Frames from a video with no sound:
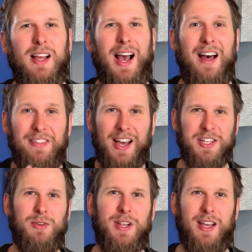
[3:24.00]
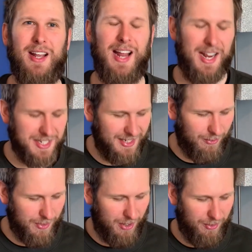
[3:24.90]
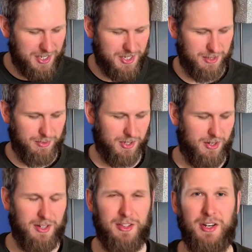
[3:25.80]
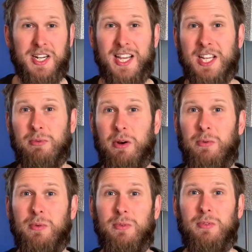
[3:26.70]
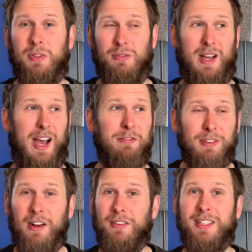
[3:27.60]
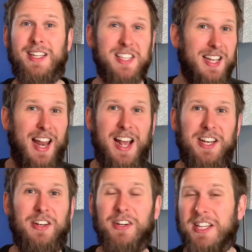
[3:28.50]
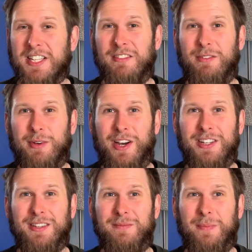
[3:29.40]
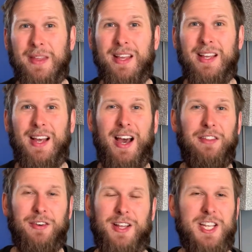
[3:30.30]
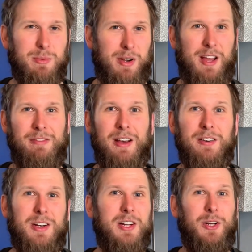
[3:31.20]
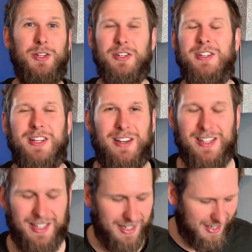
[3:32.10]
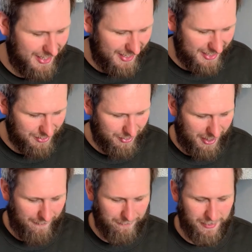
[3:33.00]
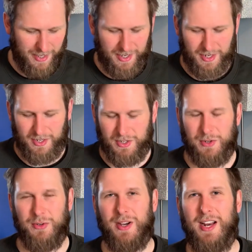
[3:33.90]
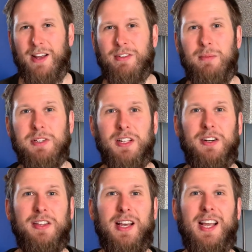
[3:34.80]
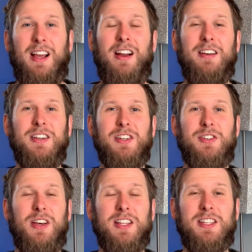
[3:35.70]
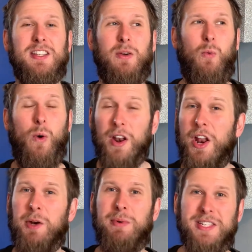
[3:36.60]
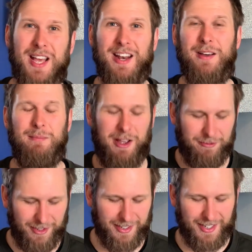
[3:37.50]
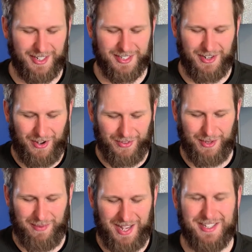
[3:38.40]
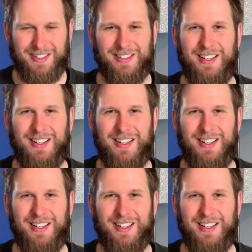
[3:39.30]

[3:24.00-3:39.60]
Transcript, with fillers: and that's okay. And actually, with our relationship with God, there are days where you know I felt disconnected or distant from God, and there are days where I felt closer to God, as well. You know, and I've come to learn that I can't trust 100% my feelings on the matter